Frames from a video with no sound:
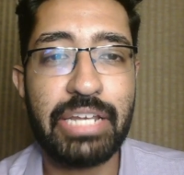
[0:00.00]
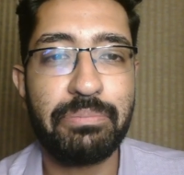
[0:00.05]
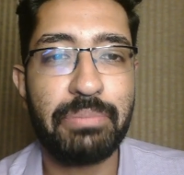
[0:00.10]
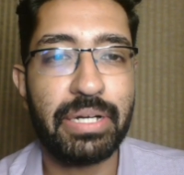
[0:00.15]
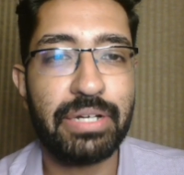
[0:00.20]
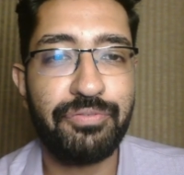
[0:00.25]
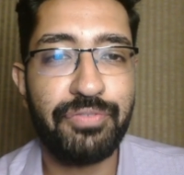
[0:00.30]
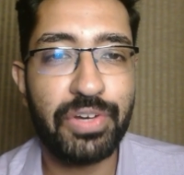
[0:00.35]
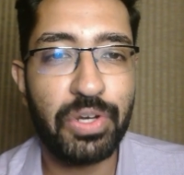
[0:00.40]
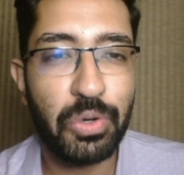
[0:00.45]

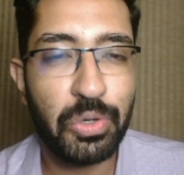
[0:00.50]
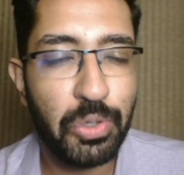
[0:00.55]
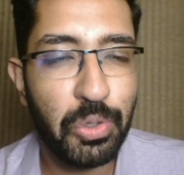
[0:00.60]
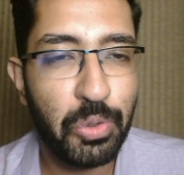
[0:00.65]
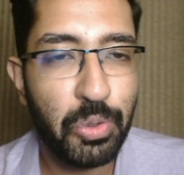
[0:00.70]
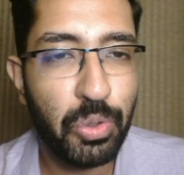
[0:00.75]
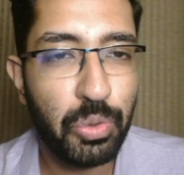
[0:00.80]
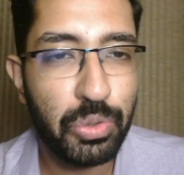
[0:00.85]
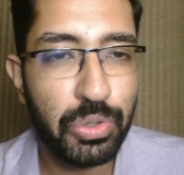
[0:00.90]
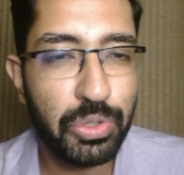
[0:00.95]
But we don't know
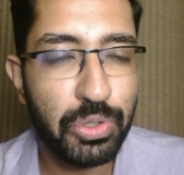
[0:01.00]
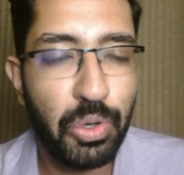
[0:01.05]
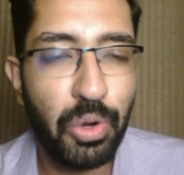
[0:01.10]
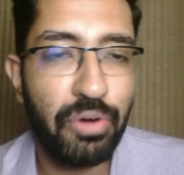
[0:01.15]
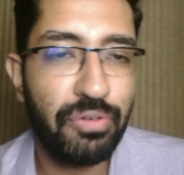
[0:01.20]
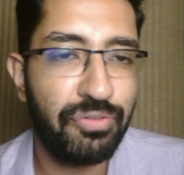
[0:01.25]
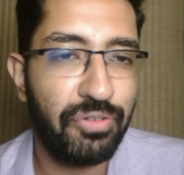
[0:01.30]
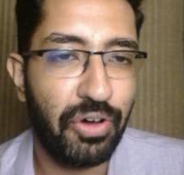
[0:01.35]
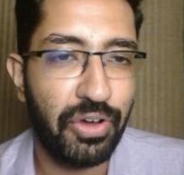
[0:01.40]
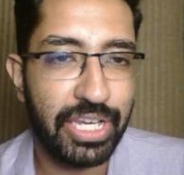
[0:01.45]
who to go
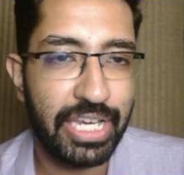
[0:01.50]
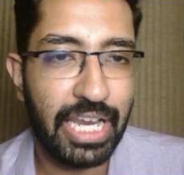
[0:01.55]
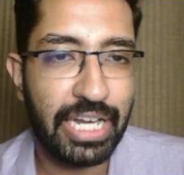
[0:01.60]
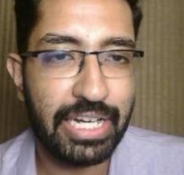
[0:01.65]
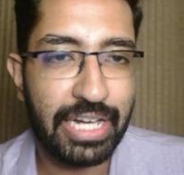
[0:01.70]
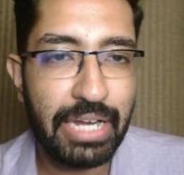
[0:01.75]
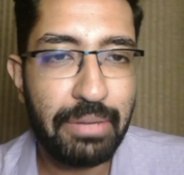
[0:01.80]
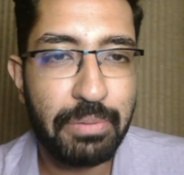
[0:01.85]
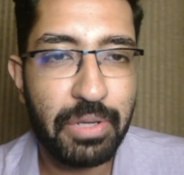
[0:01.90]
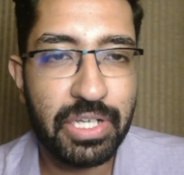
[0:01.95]
for yet,
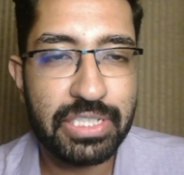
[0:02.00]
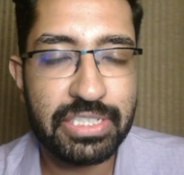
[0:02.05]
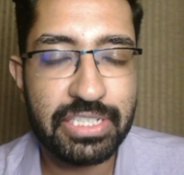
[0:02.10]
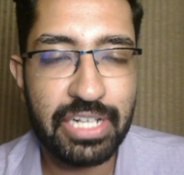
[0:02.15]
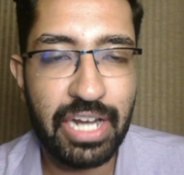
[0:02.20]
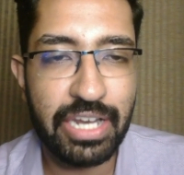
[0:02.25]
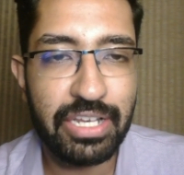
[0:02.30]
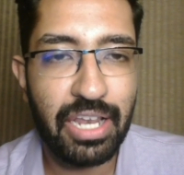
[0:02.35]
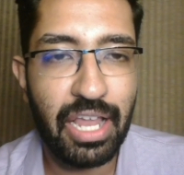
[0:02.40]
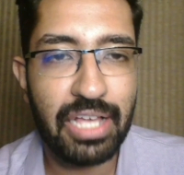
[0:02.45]
right? Because
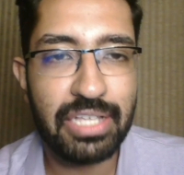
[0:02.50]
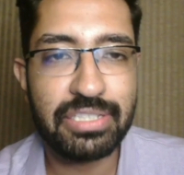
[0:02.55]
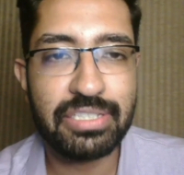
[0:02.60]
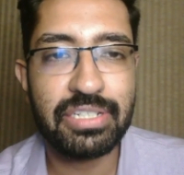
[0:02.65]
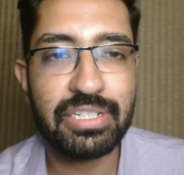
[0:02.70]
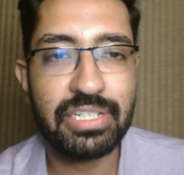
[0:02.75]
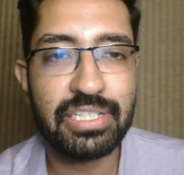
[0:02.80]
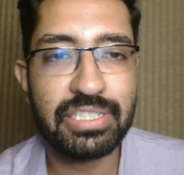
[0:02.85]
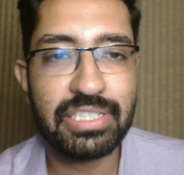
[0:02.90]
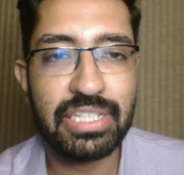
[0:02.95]
Strand
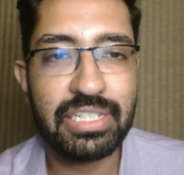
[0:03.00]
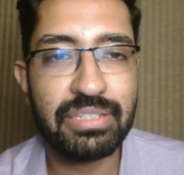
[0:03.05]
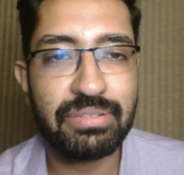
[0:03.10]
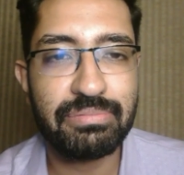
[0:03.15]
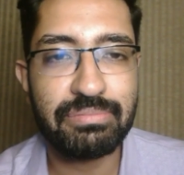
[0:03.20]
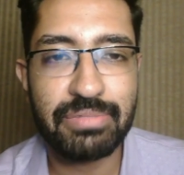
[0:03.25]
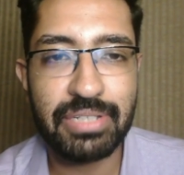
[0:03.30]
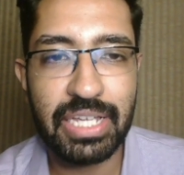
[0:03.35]
Larson is in.